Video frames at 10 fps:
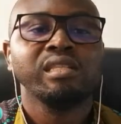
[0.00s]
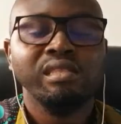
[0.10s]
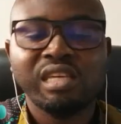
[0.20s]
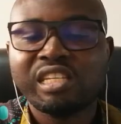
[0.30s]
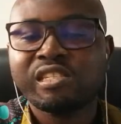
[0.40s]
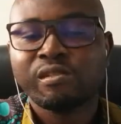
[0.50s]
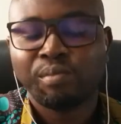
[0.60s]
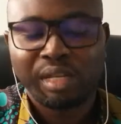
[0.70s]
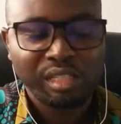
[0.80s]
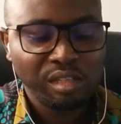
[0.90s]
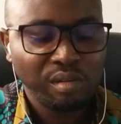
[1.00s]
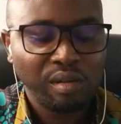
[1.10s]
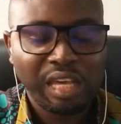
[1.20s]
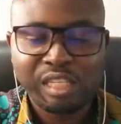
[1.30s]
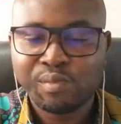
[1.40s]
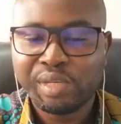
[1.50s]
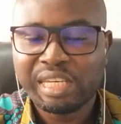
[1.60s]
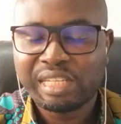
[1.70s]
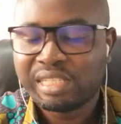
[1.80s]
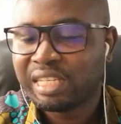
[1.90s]
this particular
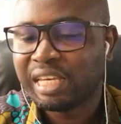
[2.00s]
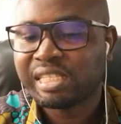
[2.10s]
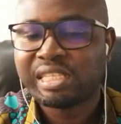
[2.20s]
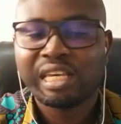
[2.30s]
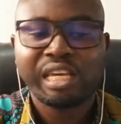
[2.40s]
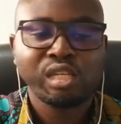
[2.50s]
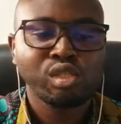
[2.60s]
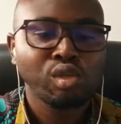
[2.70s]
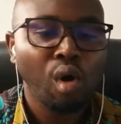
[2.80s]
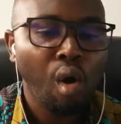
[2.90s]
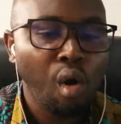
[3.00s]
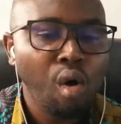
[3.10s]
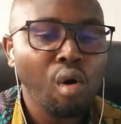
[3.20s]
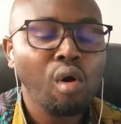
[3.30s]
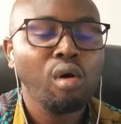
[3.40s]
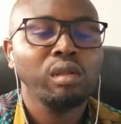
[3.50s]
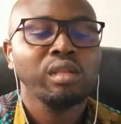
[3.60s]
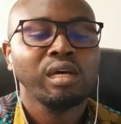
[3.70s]
speaking test is all